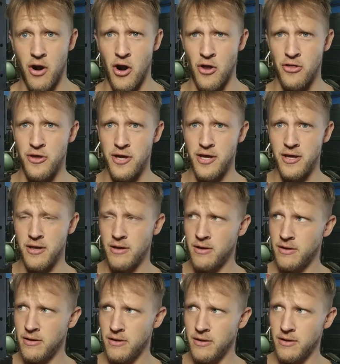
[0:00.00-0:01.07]
are the
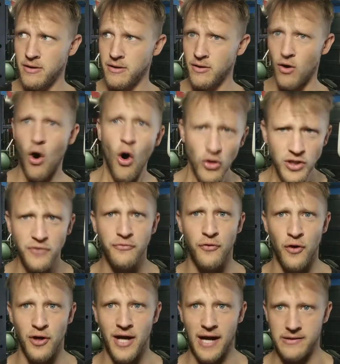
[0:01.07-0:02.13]
only
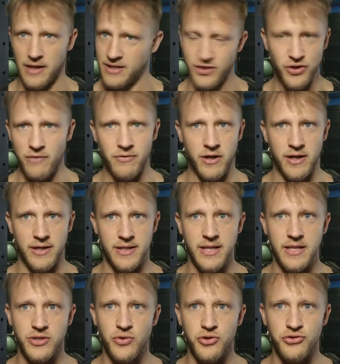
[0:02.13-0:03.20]
four guidelines you're ever going to
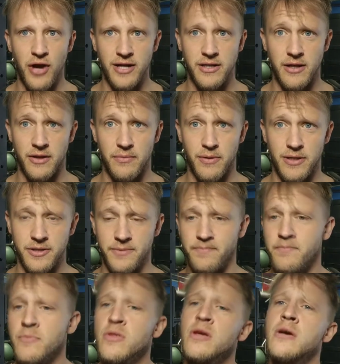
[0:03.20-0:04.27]
need to attract another person.
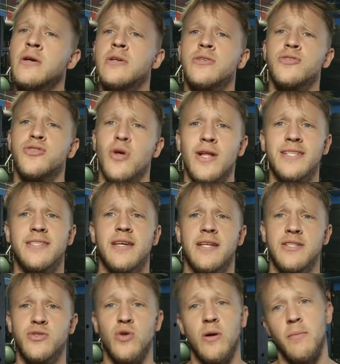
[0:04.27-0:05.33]
So let's
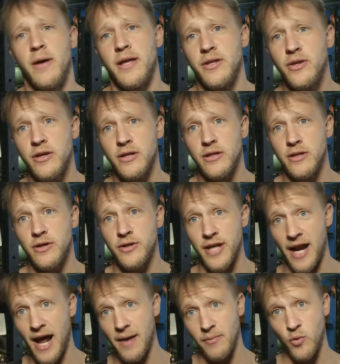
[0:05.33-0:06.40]
get into them, and you're going to learn
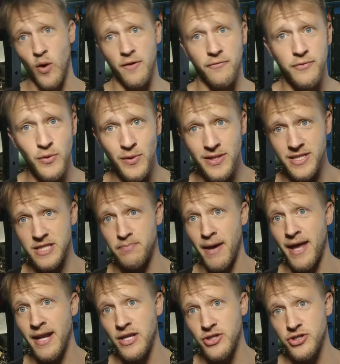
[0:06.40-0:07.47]
that I am quite fluent in
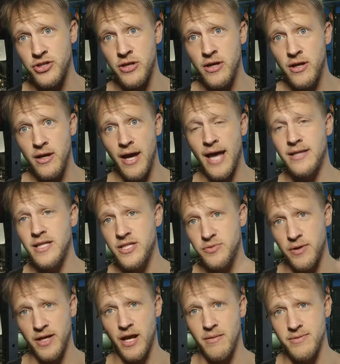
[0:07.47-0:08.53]
Spanish, at least
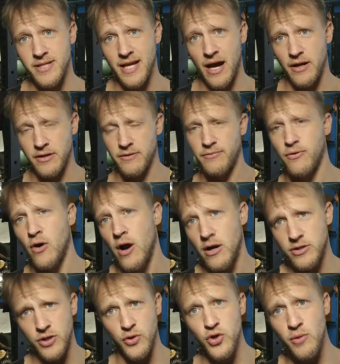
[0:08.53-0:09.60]
when it comes to counting to
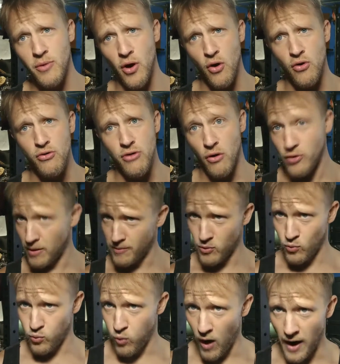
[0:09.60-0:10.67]
four. So numero uno, number
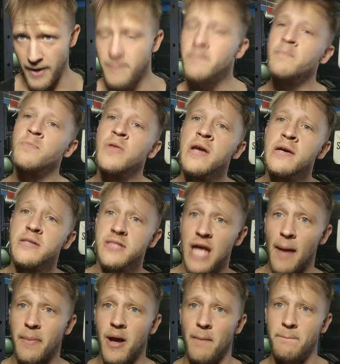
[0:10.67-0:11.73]
one,
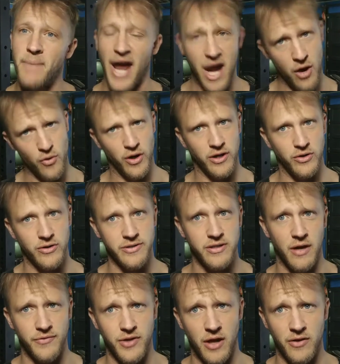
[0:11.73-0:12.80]
stop comparing
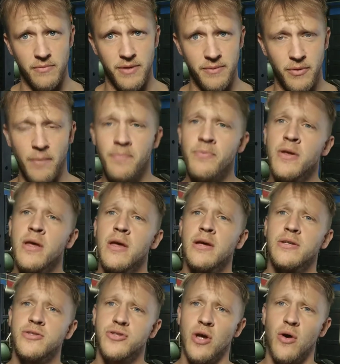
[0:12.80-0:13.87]
yourself to other people.
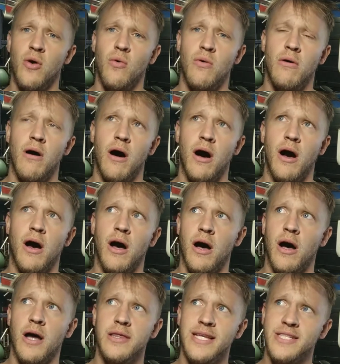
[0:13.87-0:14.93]
So uh,
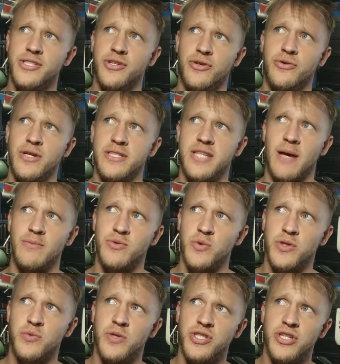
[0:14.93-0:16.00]
unless you're Chris
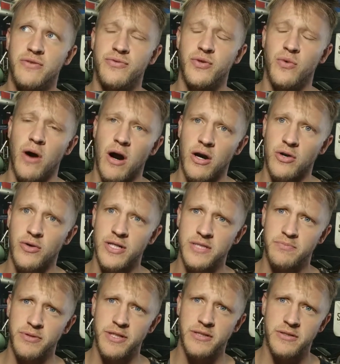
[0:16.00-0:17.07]
Hemsworth, which if you are,
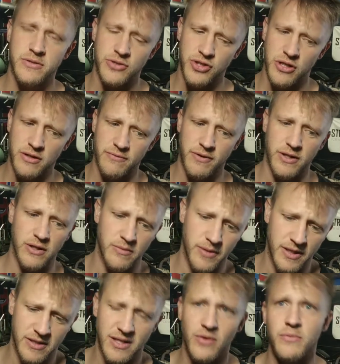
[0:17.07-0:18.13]
Chris, please share the video
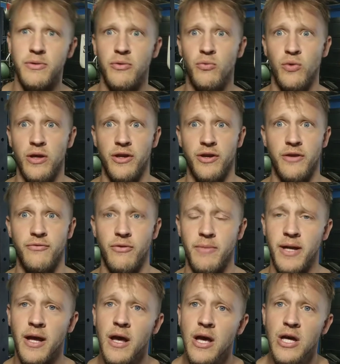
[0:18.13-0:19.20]
because that would be really good for
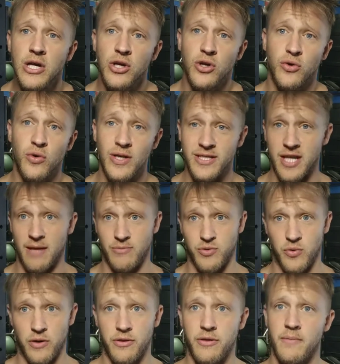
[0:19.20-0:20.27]
me. Chris
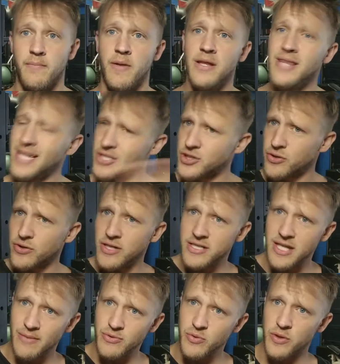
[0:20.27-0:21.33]
Hemsworth, unless you're
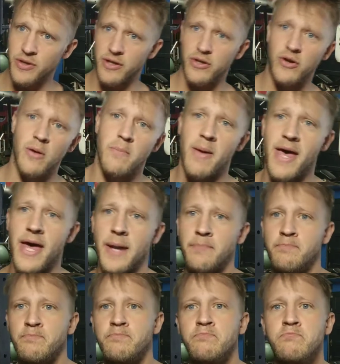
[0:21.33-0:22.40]
Chris Hemsworth and you're a
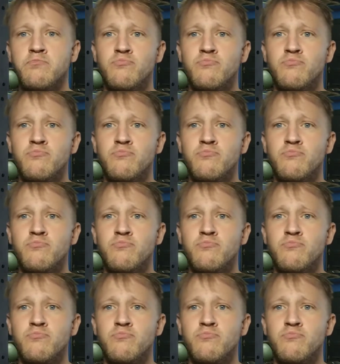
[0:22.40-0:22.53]
man,